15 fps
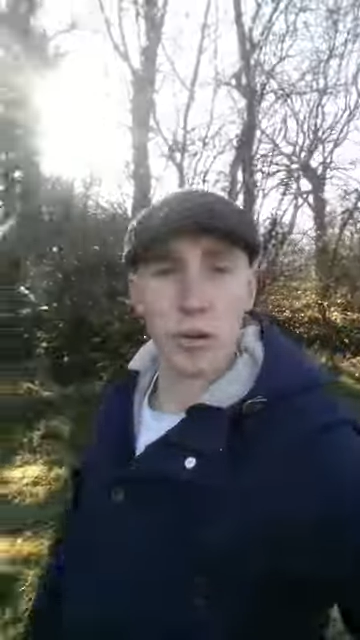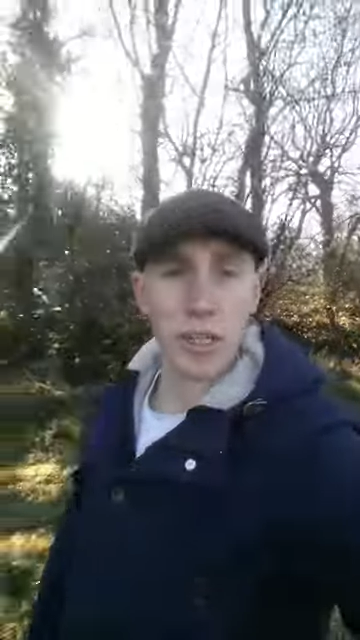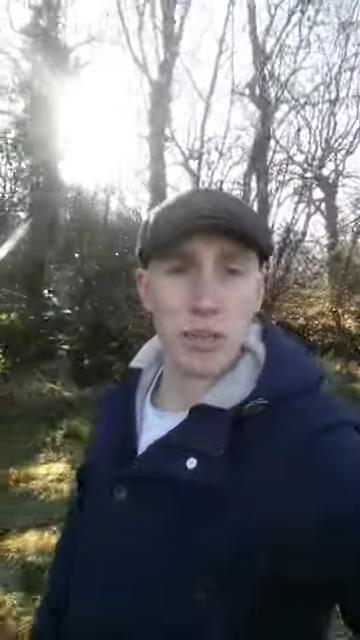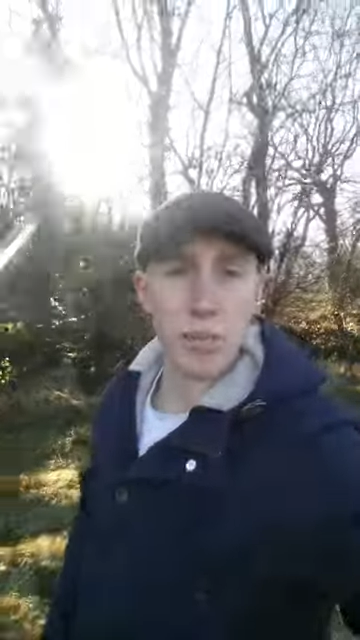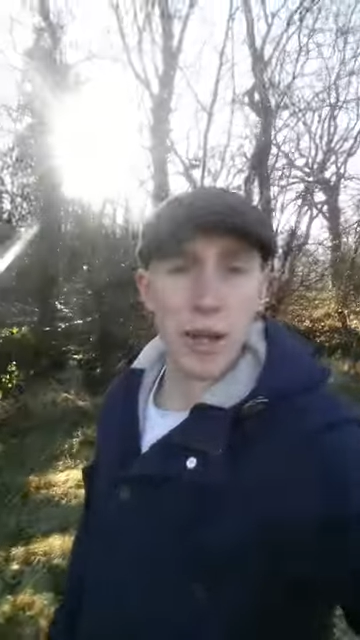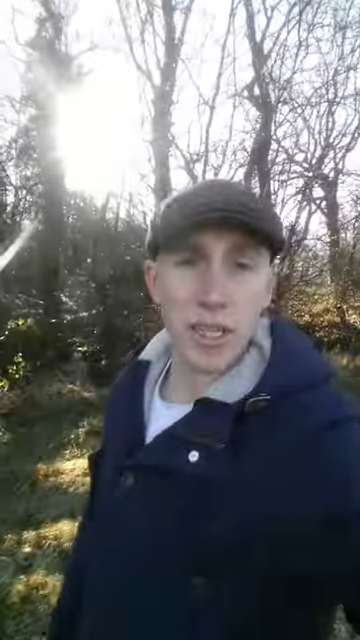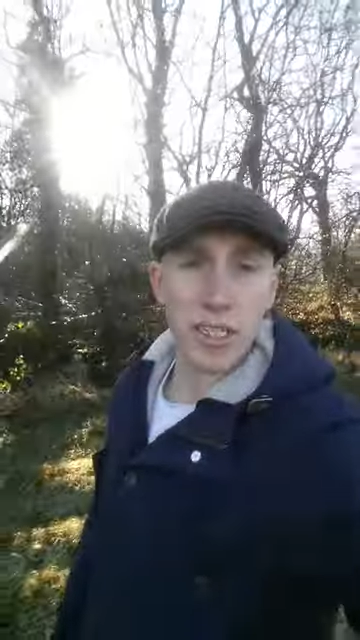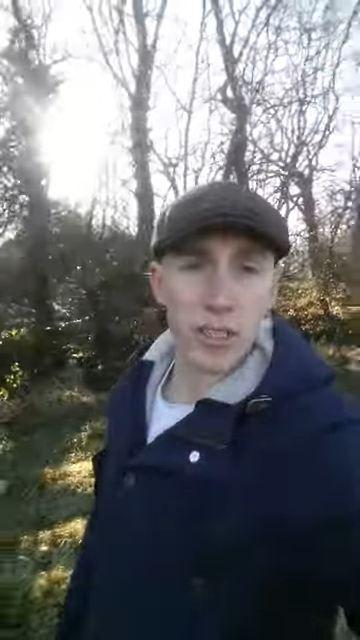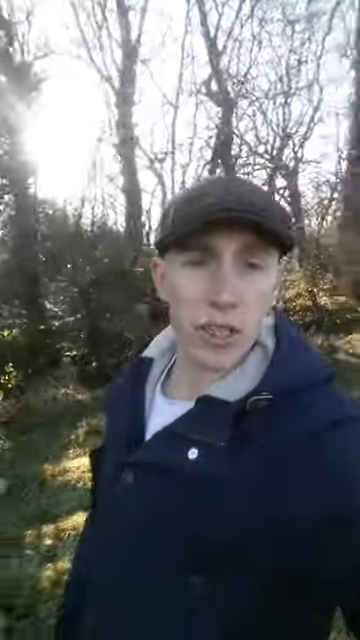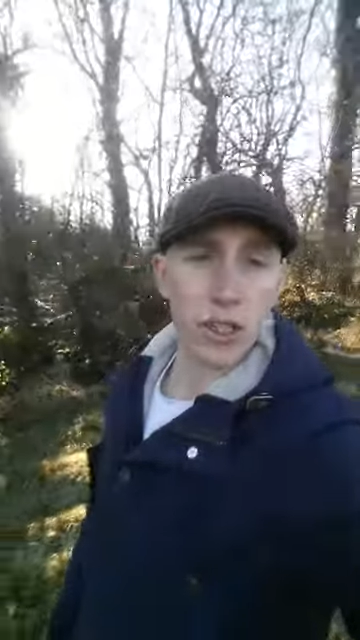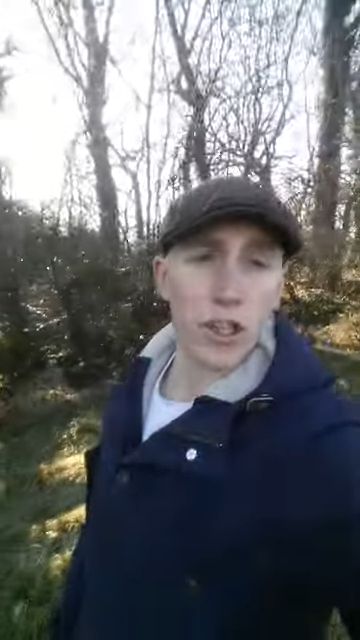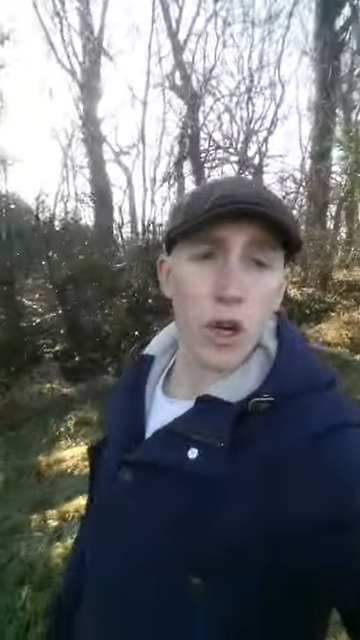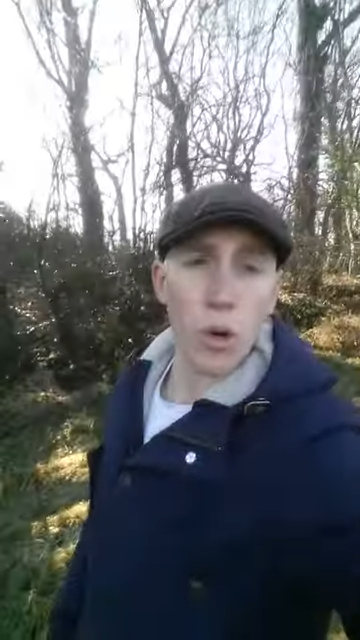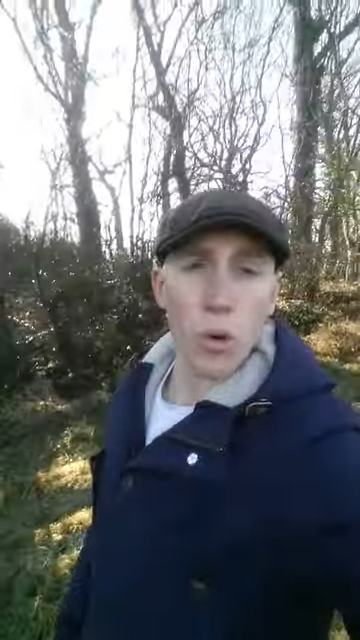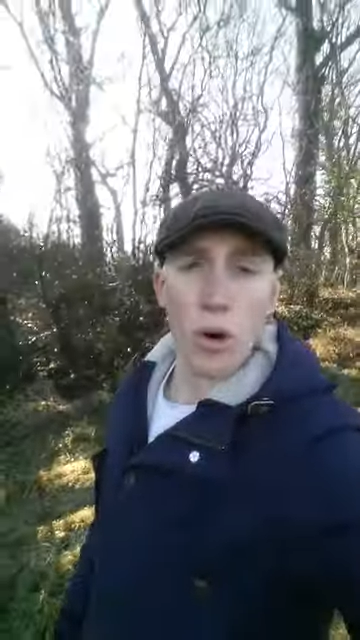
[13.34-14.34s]
which means to
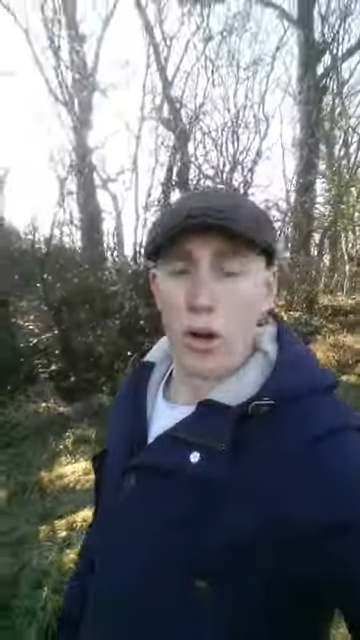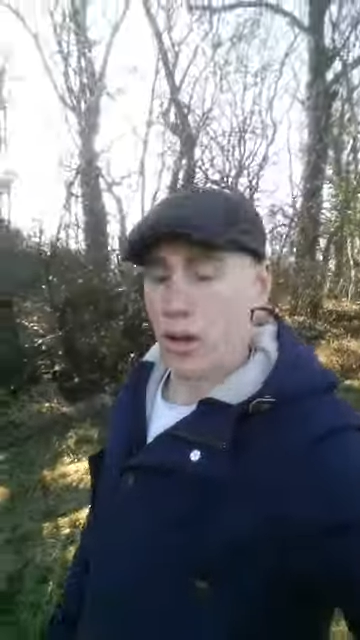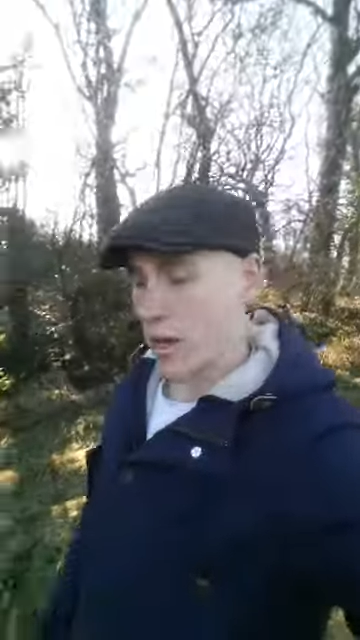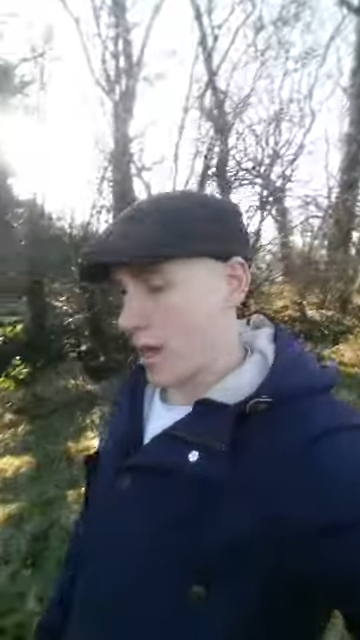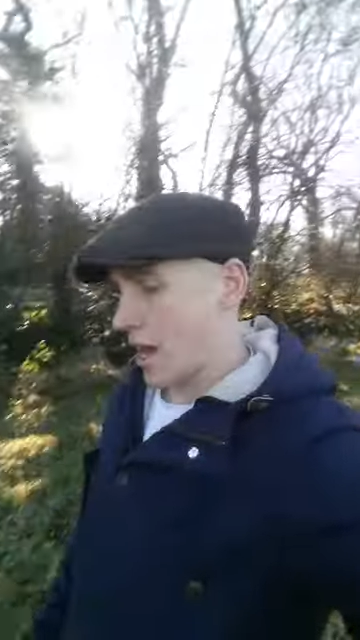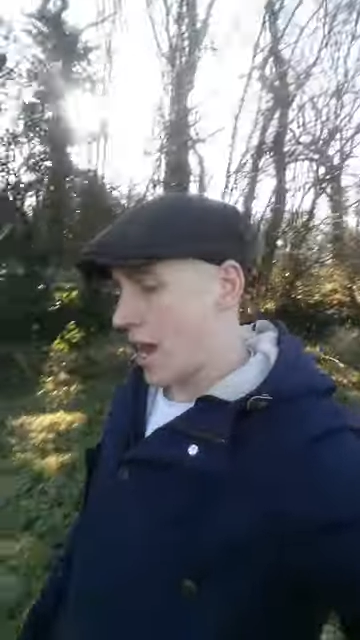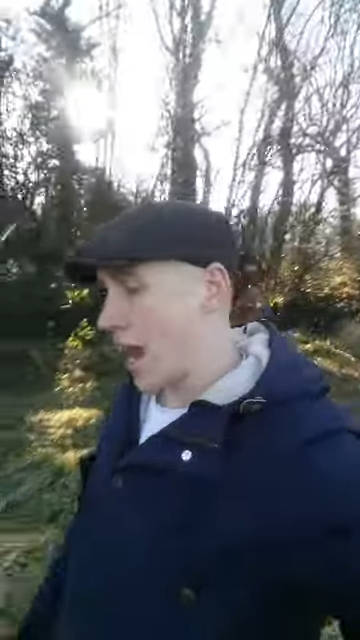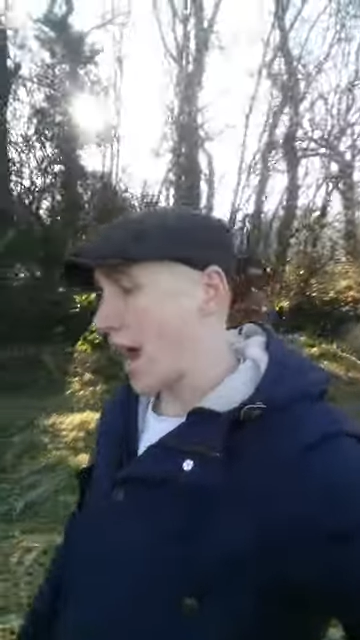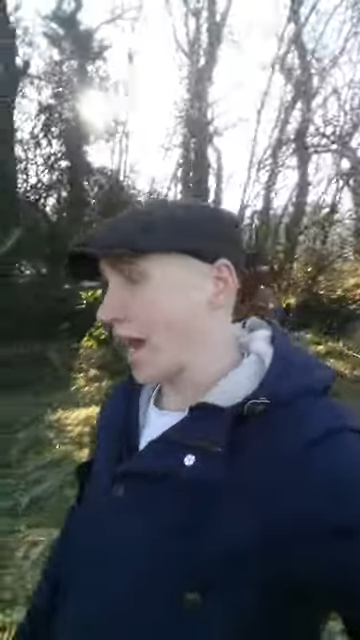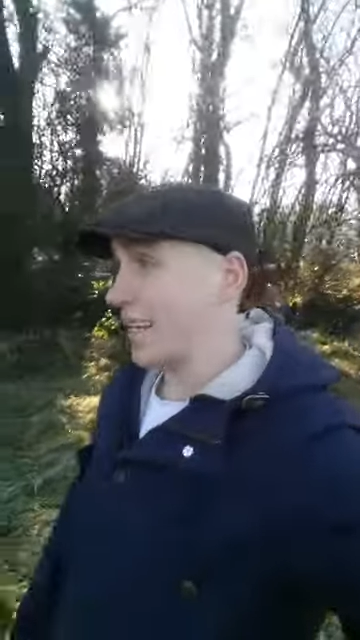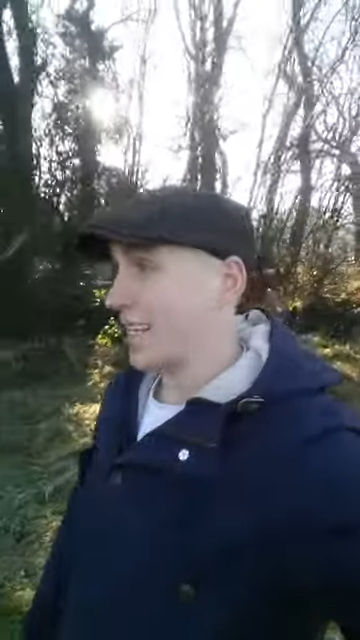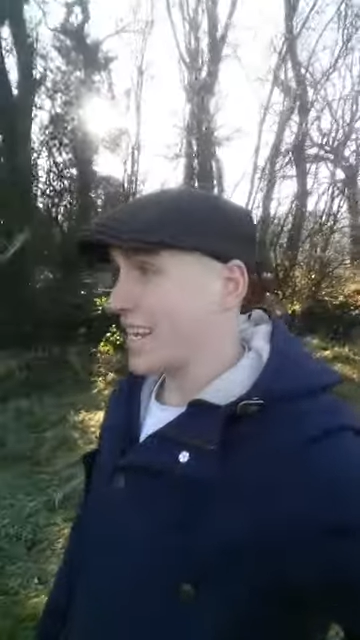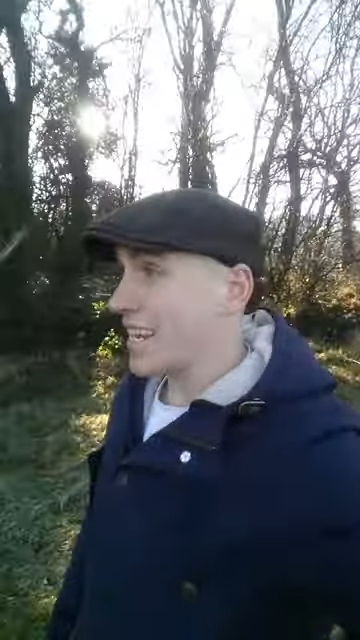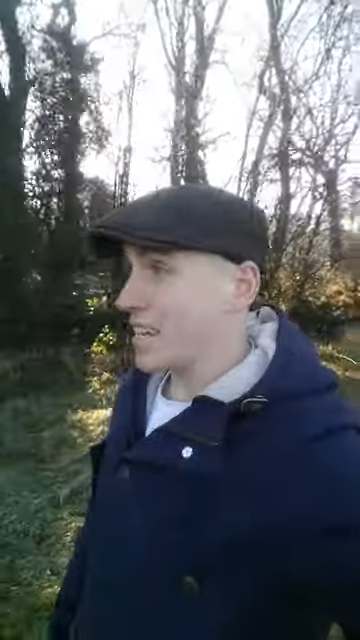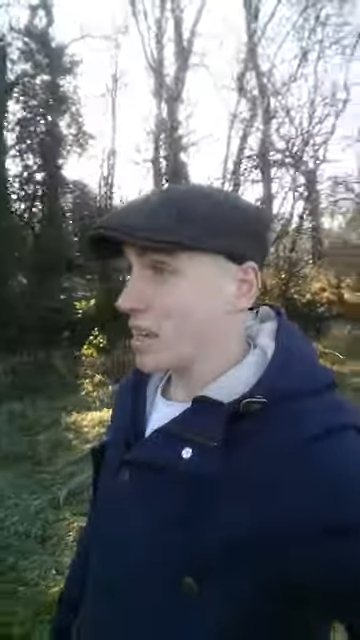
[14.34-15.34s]
chew.
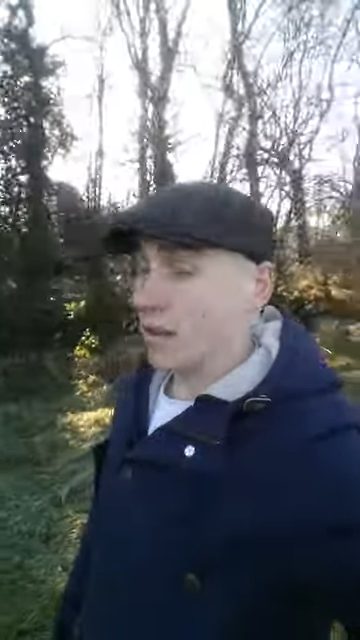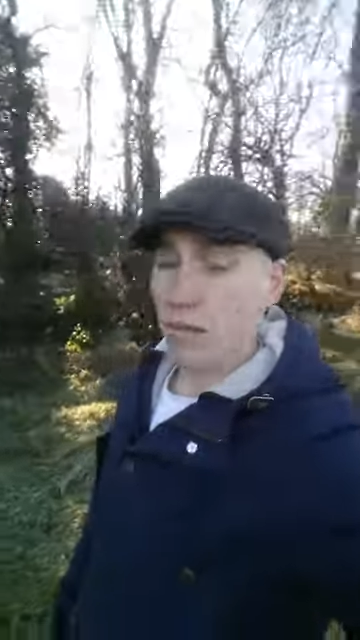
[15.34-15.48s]
And D